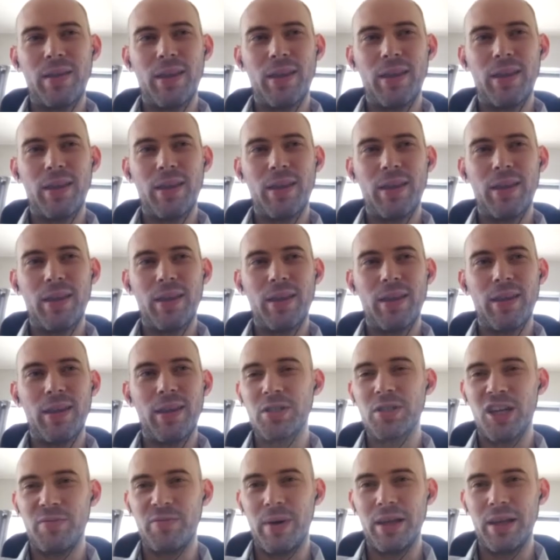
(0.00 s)
like
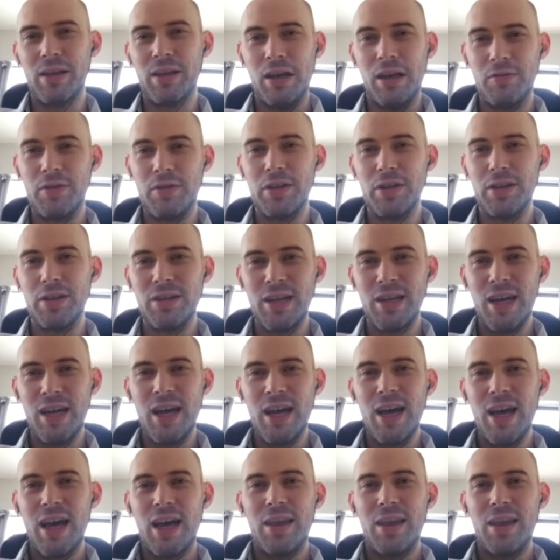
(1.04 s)
30% of my life here.